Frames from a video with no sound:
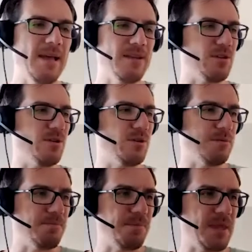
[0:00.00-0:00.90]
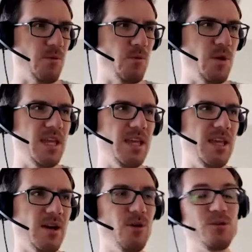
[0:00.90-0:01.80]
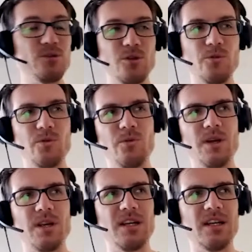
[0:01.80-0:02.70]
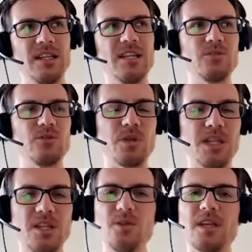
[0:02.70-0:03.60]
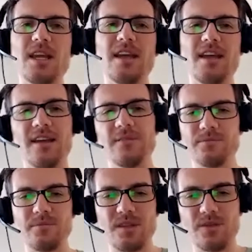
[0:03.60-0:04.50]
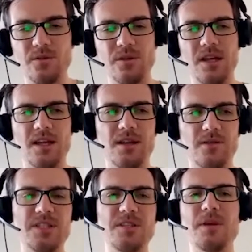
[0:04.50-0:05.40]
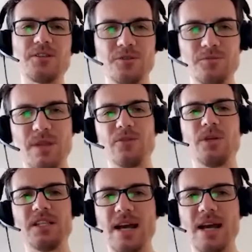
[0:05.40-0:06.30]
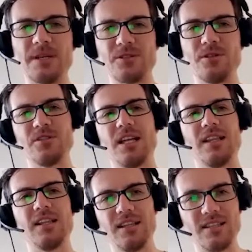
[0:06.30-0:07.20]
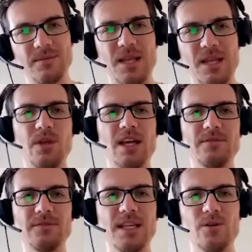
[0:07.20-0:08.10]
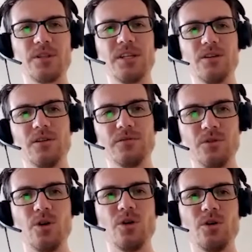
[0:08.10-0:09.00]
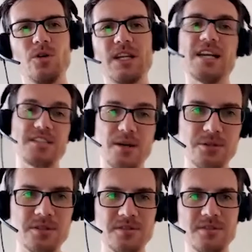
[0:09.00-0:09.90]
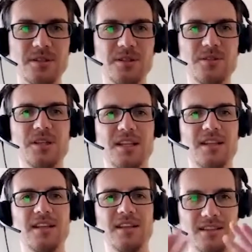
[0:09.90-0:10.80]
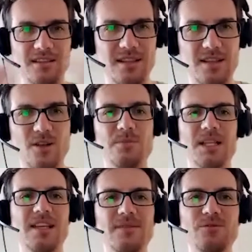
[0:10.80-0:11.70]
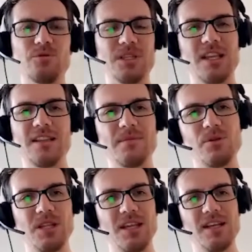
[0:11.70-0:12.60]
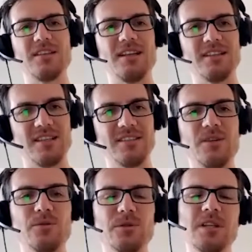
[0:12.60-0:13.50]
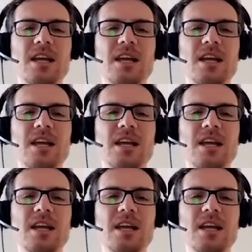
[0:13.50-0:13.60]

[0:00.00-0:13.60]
So we also were near to renew the reservations plan with Amazon, and in the same time we have the order of no cash out. That the company have to retain the money as they could.